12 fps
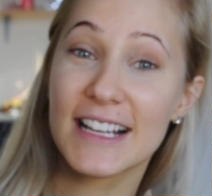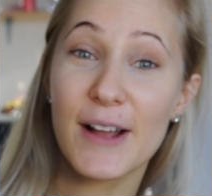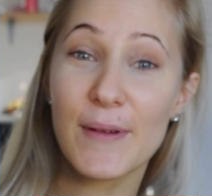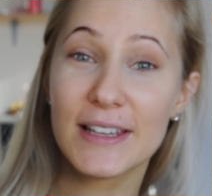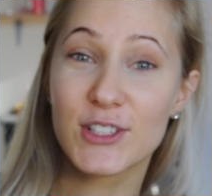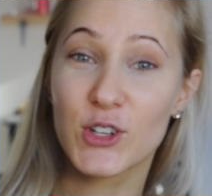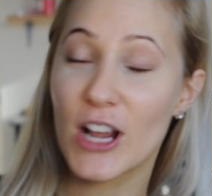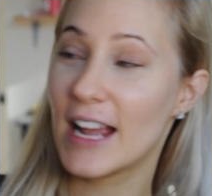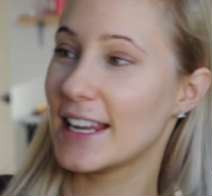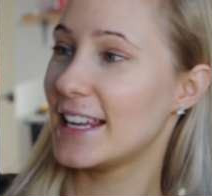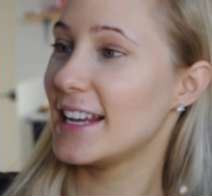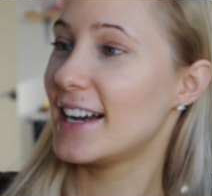I went to
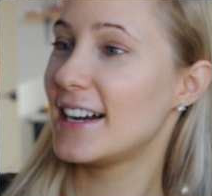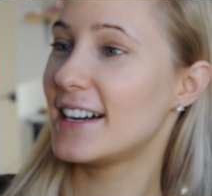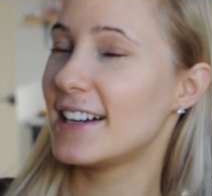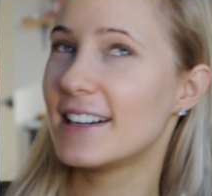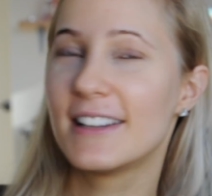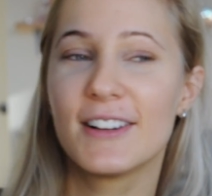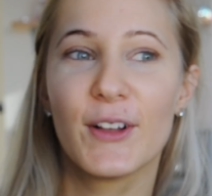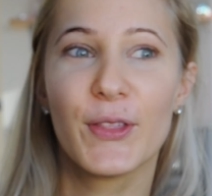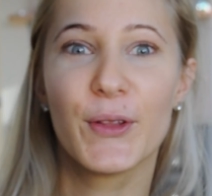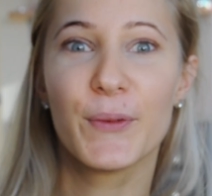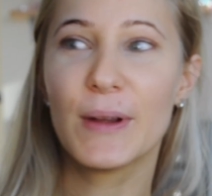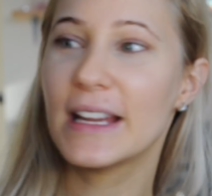IKEA on
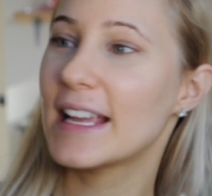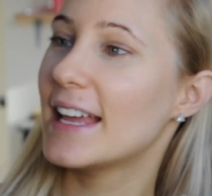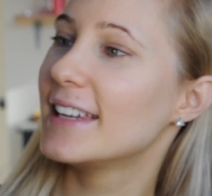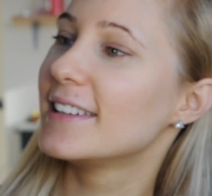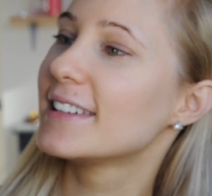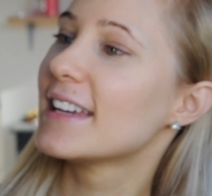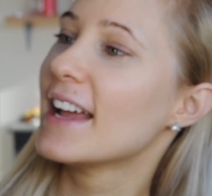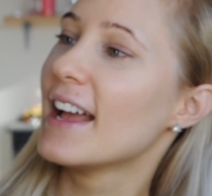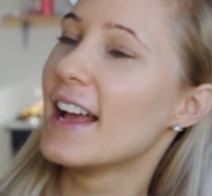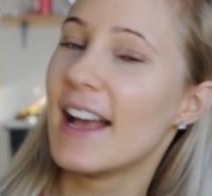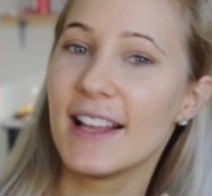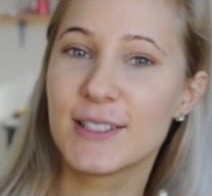the weekend,
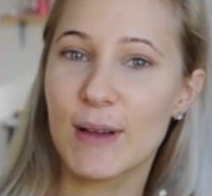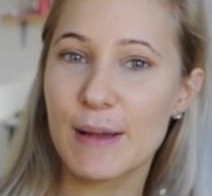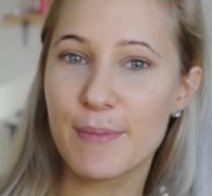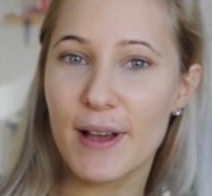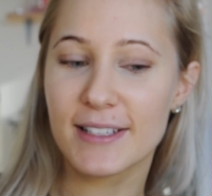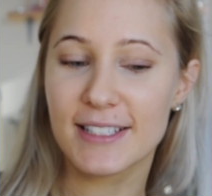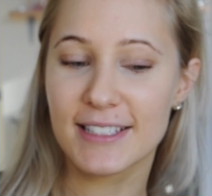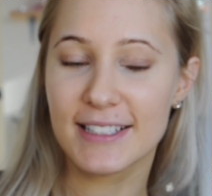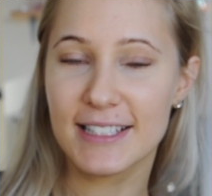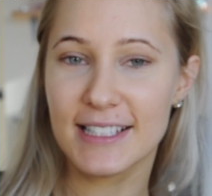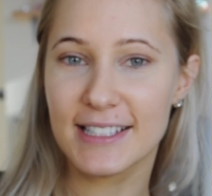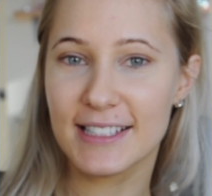and so I purchased this.